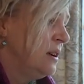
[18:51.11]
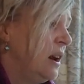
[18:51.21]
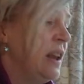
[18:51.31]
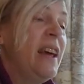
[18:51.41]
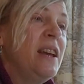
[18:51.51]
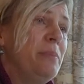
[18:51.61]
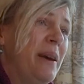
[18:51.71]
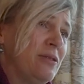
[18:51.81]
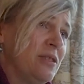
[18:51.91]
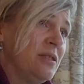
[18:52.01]
I laid
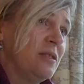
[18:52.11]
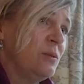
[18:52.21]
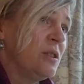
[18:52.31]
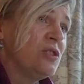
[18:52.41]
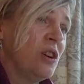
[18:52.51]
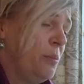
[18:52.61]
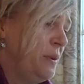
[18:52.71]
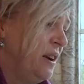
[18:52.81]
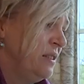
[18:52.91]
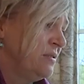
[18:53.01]
about it with a sharp
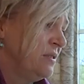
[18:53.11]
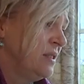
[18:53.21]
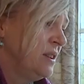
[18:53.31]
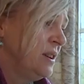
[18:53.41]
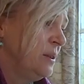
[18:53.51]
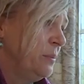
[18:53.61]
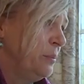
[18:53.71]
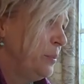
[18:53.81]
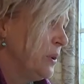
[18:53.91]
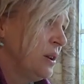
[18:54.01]
knife,
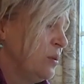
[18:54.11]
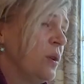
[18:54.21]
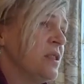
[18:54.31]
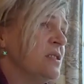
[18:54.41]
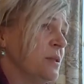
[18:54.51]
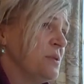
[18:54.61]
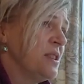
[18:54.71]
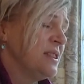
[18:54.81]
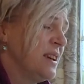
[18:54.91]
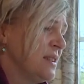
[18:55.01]
but it wasn't up to
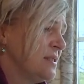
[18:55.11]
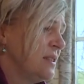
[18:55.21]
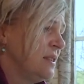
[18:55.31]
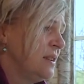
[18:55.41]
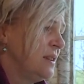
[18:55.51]
the task.